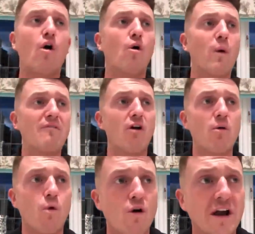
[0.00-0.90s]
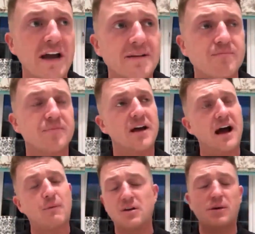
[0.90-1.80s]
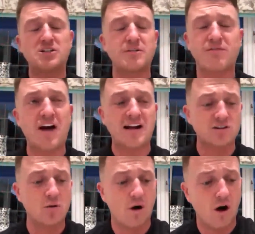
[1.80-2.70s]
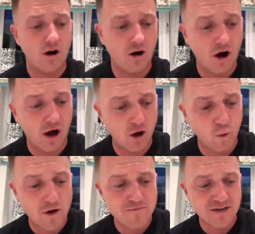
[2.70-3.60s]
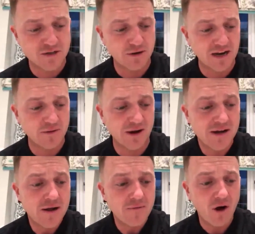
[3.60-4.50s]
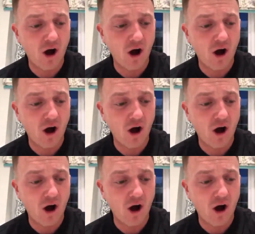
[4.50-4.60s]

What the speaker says: or whether I walk in, and which in fact I won't be doing anyway.